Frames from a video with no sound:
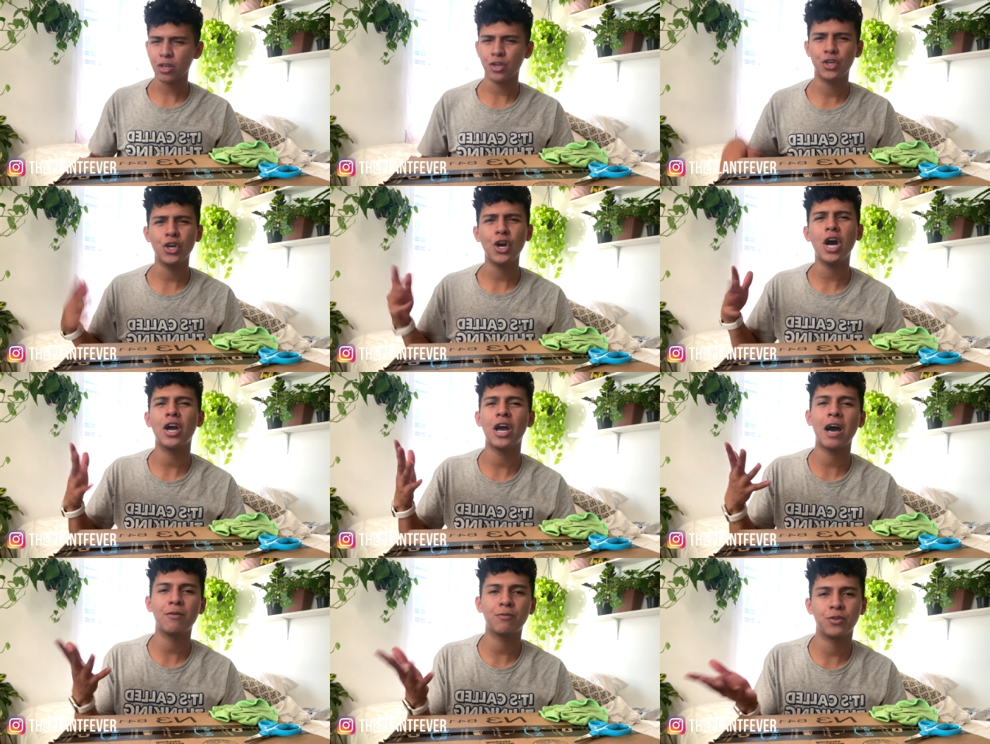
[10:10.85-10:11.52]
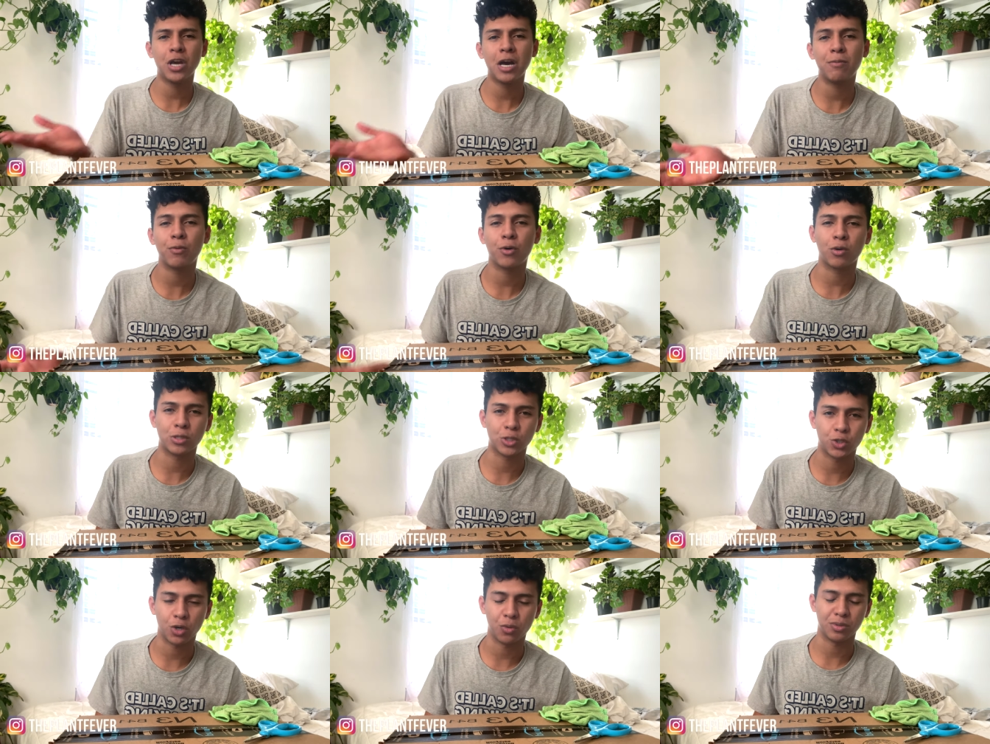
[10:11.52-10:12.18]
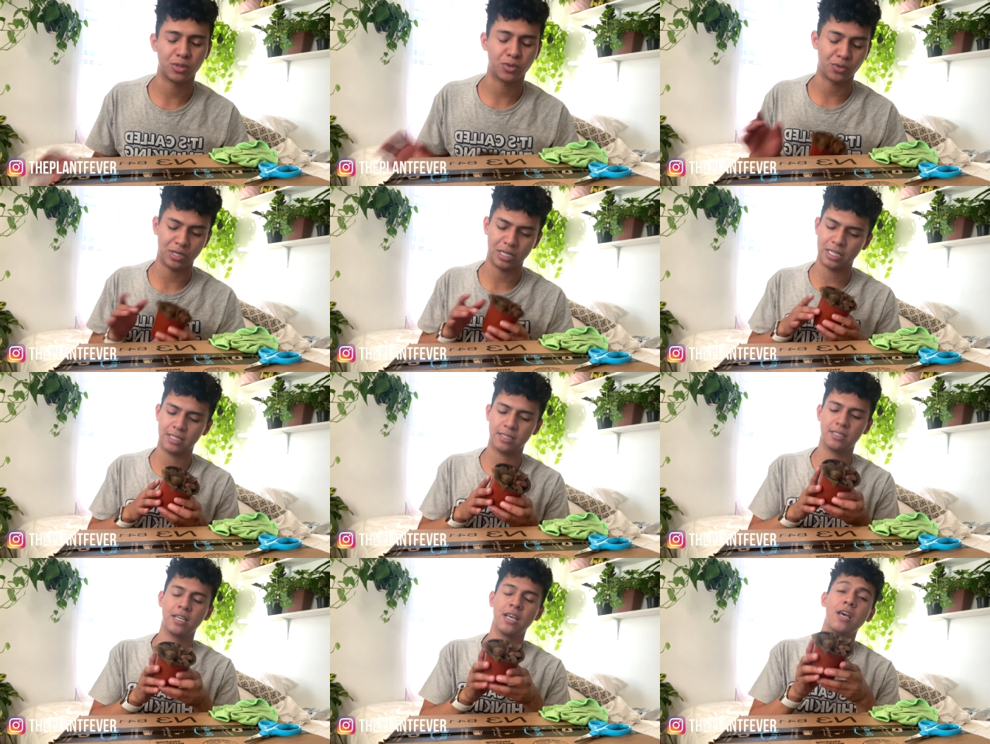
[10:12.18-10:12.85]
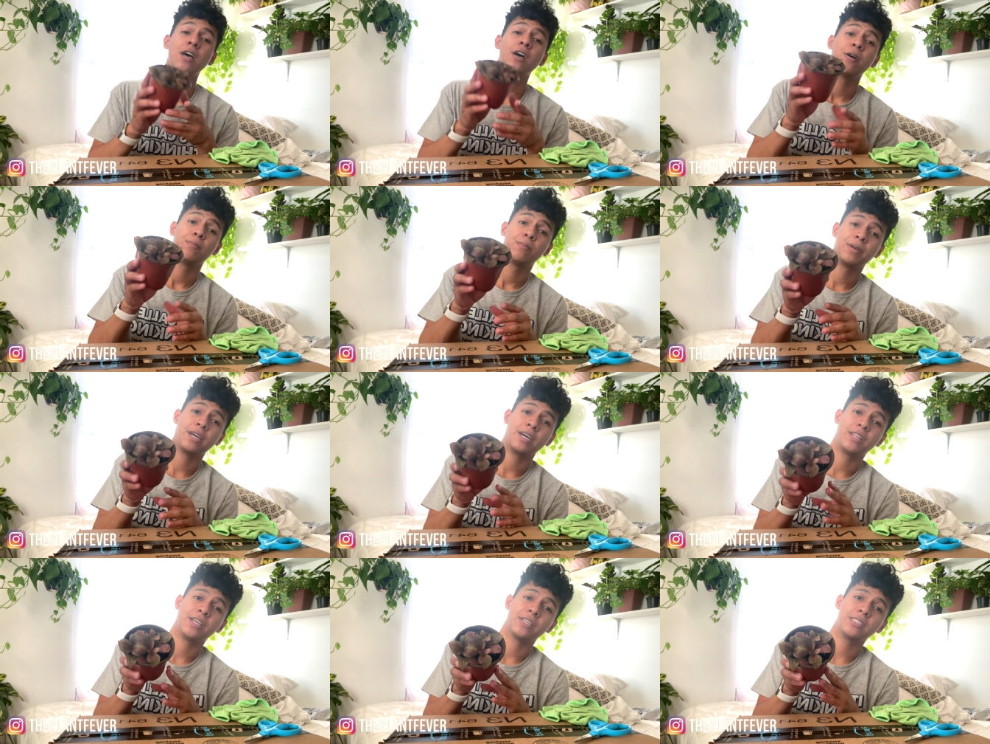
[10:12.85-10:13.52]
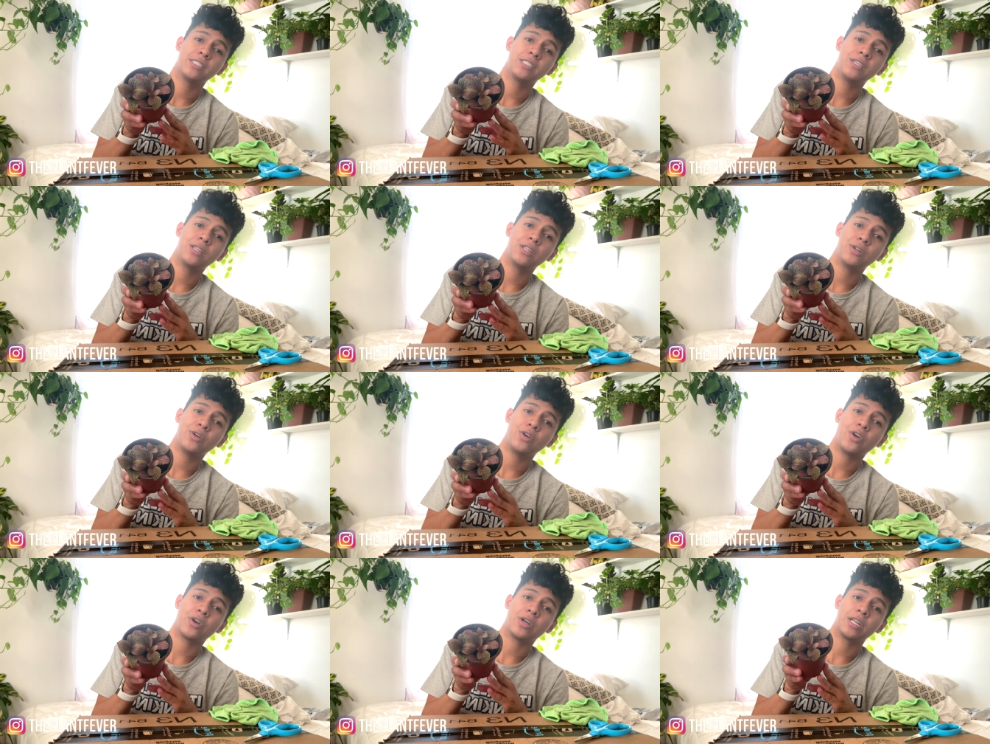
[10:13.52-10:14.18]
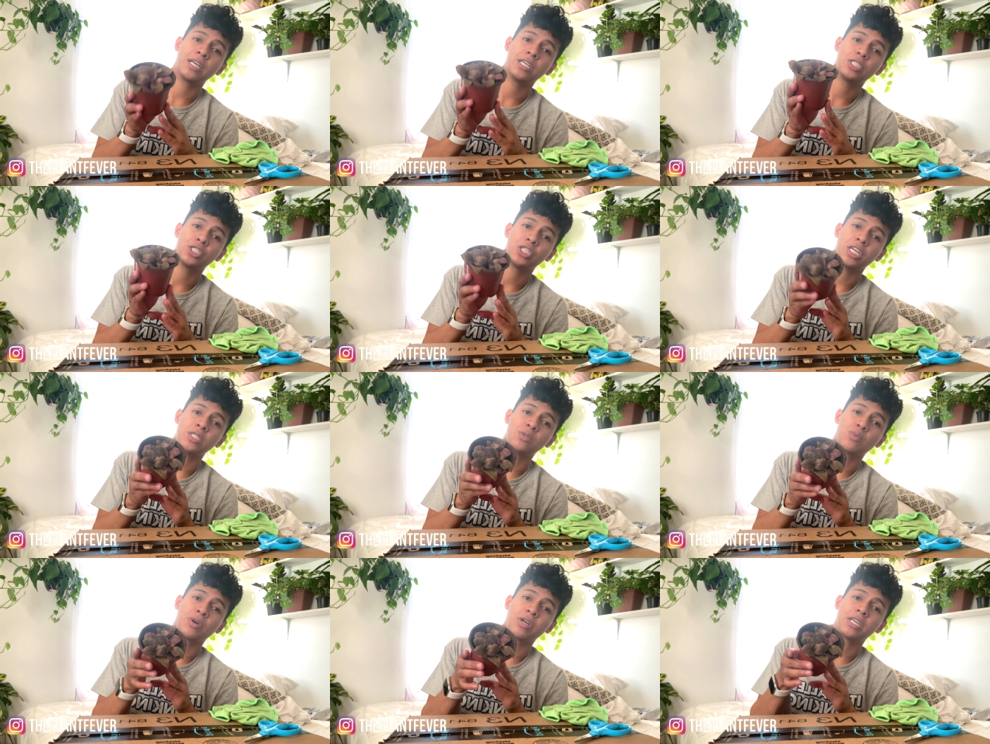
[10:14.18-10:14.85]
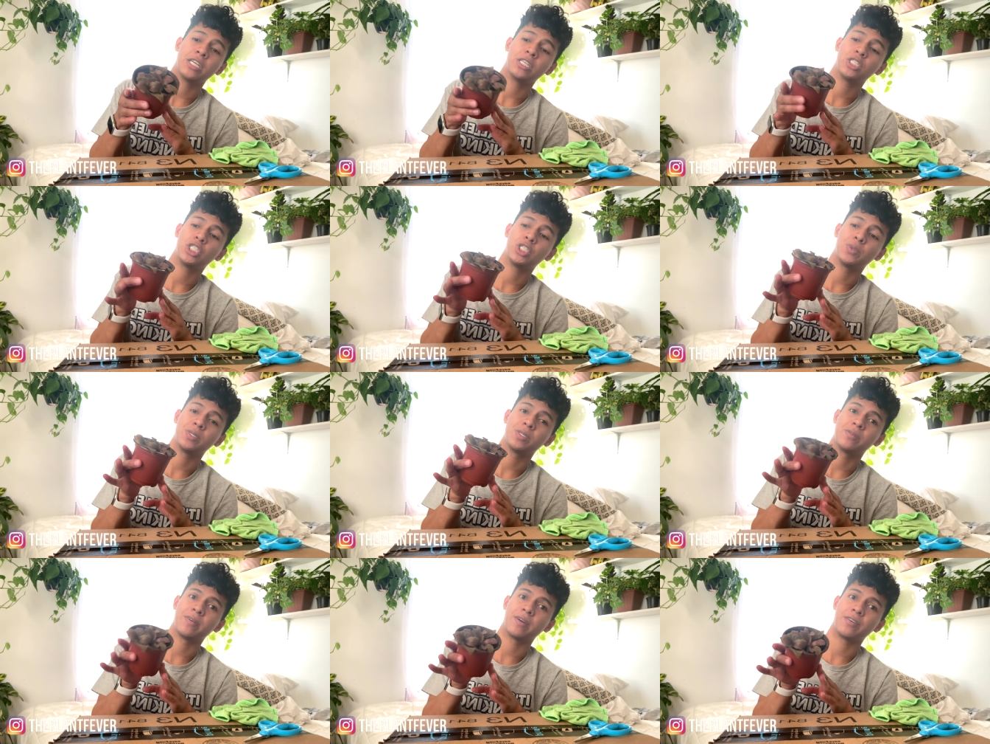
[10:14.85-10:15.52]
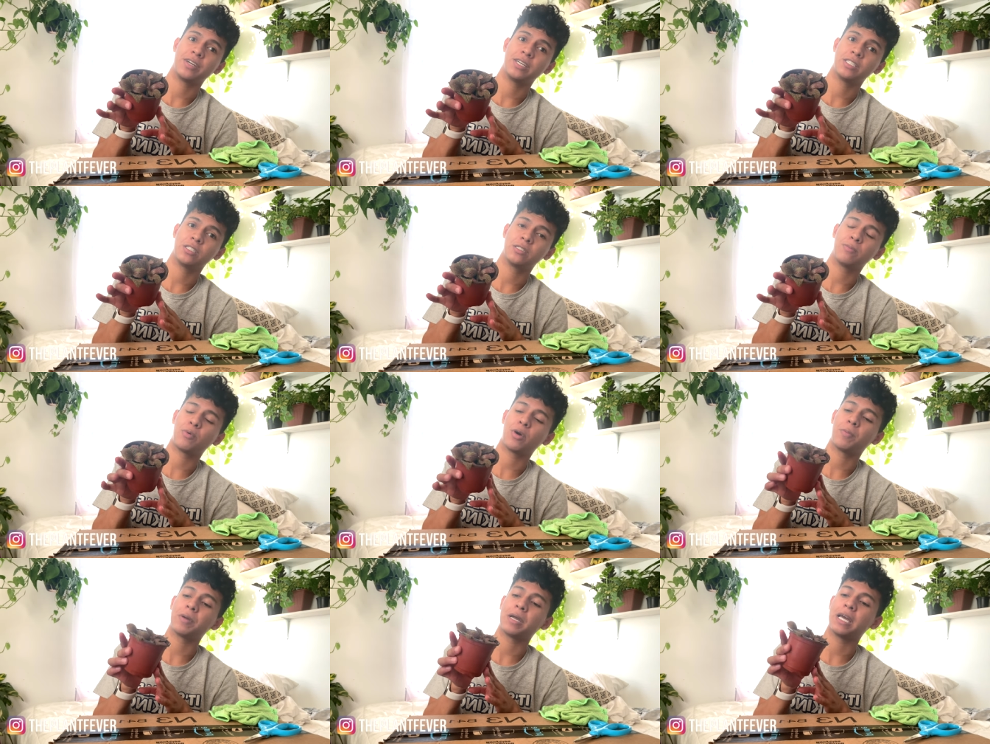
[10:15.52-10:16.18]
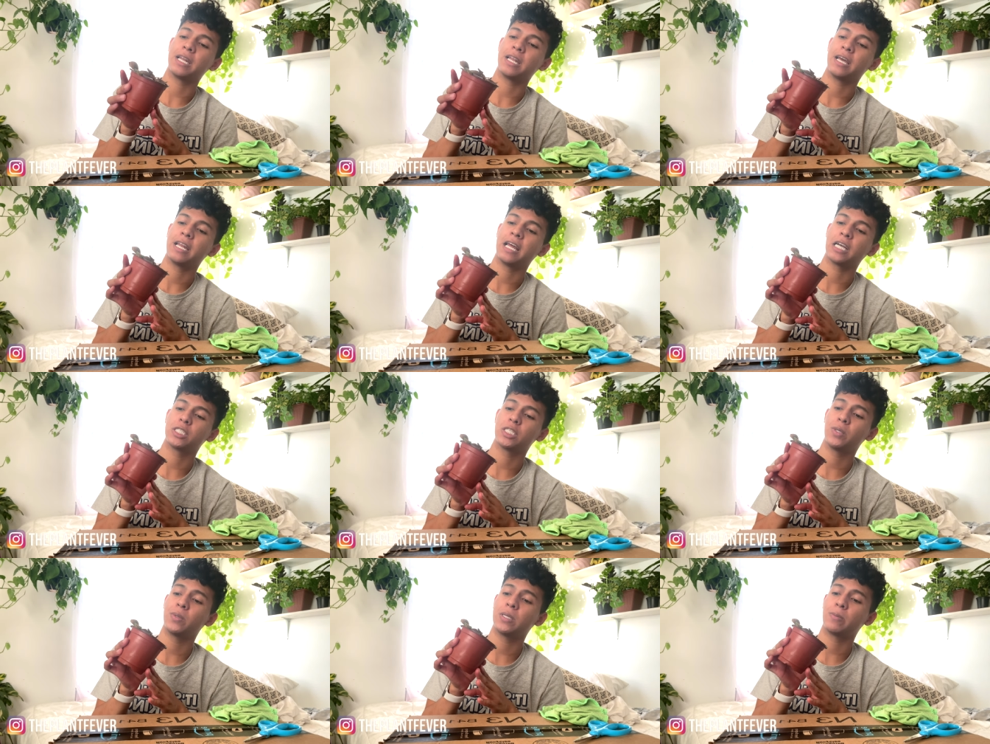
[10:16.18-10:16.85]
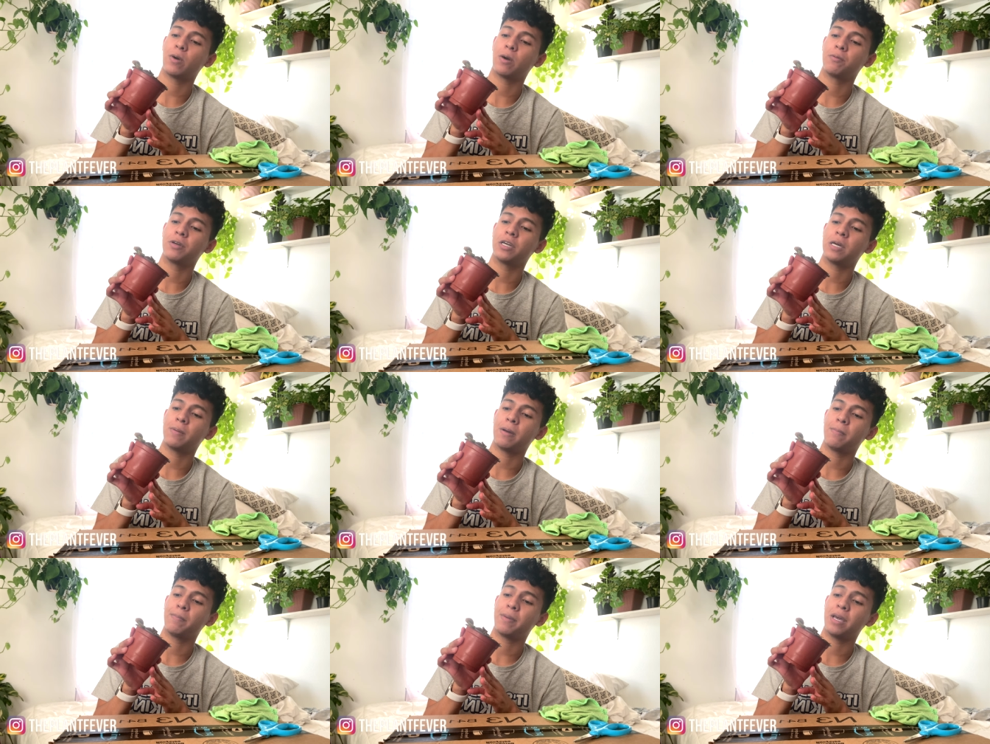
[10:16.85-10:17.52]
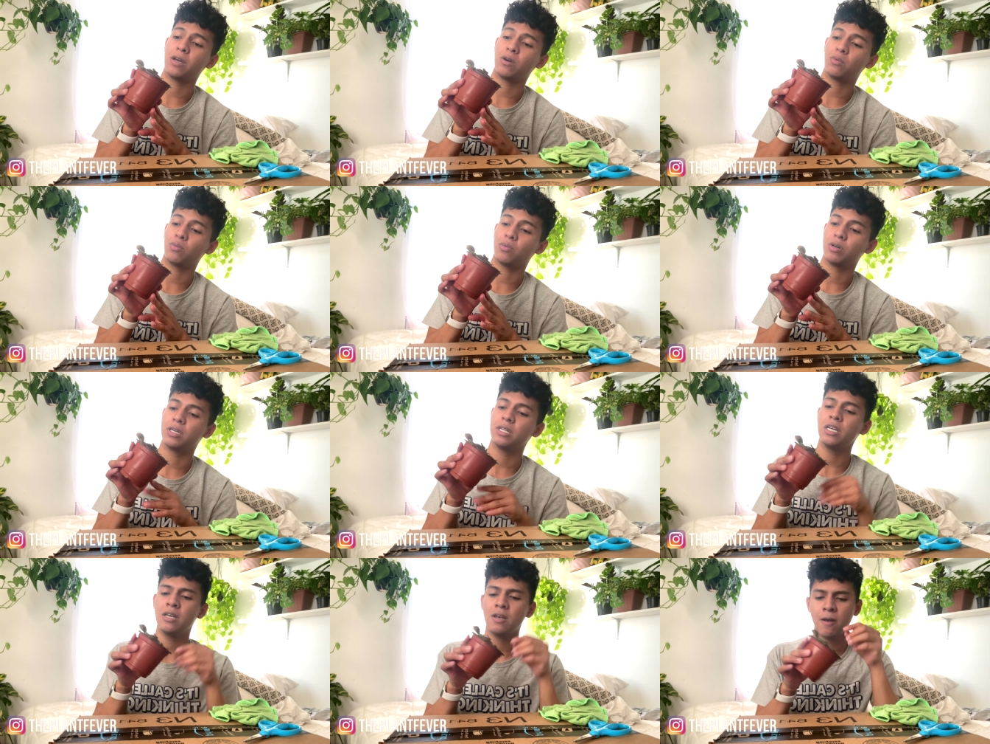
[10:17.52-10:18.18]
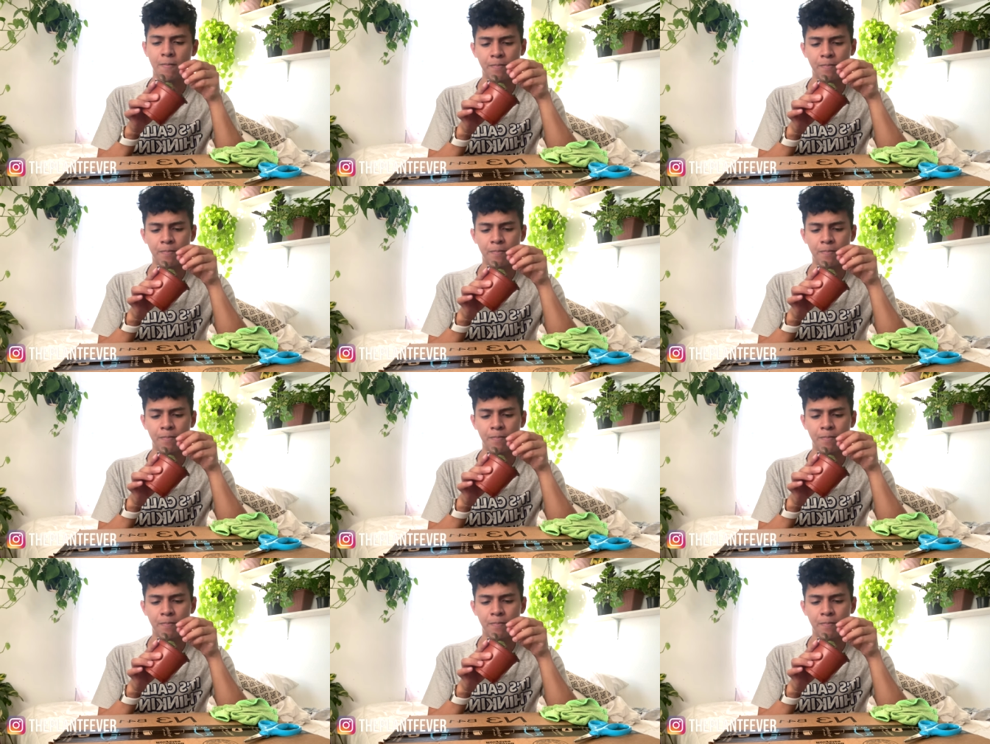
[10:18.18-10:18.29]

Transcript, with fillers: you have you have more control with grow lights but yeah this is a little girly she is working she was very easy to propagate and I actually want to propagate my pink one